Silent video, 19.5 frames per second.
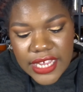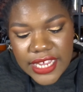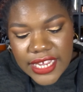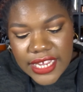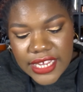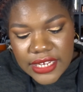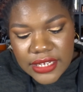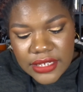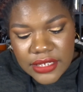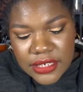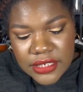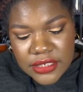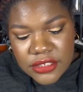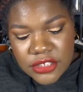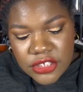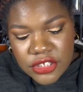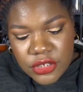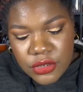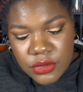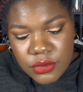And
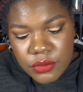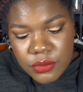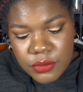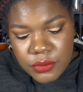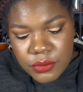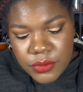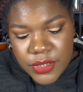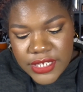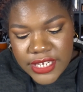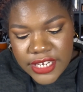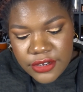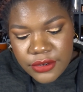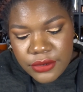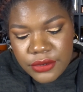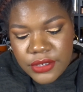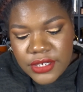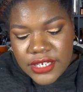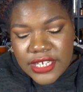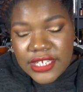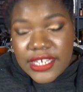so when I
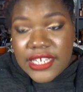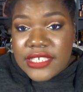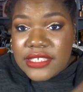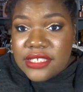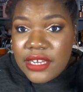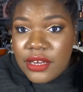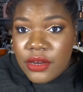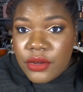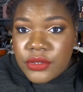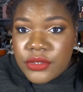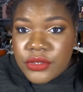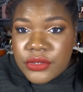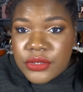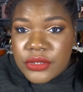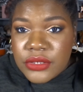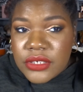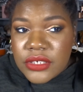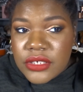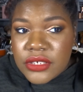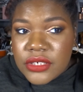heard that Estee Lauder